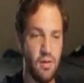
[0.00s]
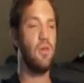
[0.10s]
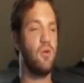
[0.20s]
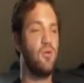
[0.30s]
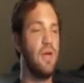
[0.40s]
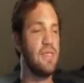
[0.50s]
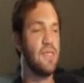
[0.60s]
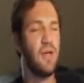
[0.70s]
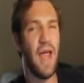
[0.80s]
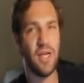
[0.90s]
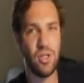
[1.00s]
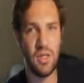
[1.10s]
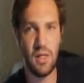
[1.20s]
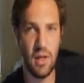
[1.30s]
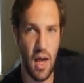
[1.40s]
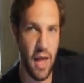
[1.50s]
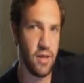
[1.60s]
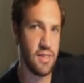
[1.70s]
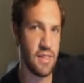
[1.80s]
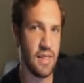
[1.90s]
The Chrysler, actually, I
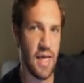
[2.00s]
could see